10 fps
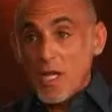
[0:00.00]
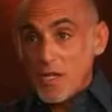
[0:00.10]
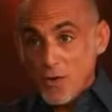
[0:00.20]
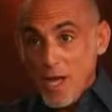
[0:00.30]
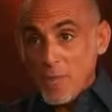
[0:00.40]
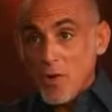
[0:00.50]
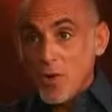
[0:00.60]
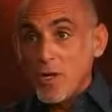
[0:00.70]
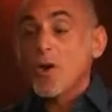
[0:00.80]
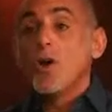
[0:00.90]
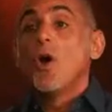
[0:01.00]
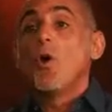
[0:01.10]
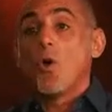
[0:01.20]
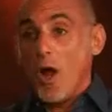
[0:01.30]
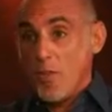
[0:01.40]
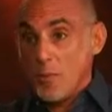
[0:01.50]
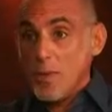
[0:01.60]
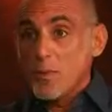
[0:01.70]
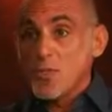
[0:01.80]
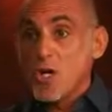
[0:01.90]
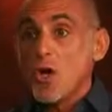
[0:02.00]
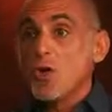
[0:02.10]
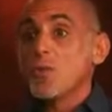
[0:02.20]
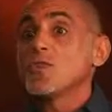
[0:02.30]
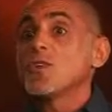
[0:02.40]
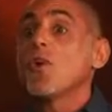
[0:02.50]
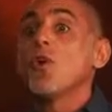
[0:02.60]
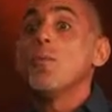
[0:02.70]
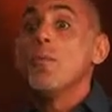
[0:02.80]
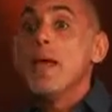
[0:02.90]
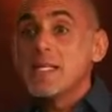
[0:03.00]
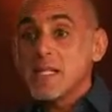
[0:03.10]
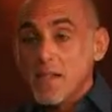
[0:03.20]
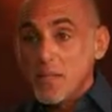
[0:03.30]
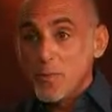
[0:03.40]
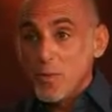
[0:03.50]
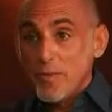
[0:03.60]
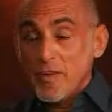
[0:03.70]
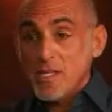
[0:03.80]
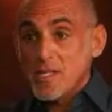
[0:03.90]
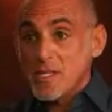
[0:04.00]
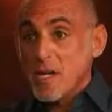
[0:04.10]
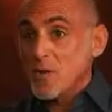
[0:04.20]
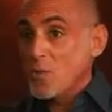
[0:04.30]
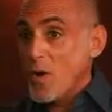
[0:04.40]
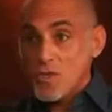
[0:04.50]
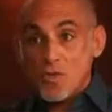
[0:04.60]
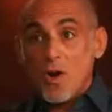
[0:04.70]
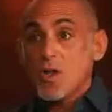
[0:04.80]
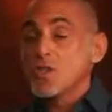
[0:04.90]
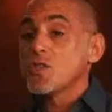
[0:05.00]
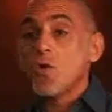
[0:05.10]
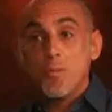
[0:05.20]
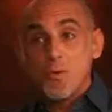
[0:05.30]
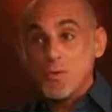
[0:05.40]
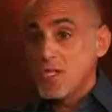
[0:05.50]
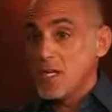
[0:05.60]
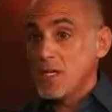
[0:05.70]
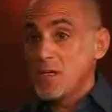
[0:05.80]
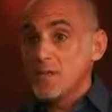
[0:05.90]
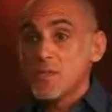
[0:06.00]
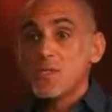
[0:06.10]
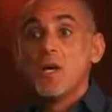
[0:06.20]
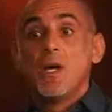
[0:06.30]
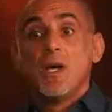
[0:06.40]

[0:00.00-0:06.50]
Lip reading: in your neighborhood or other people's homes, or amazingly beautifully designed restaurants or museums,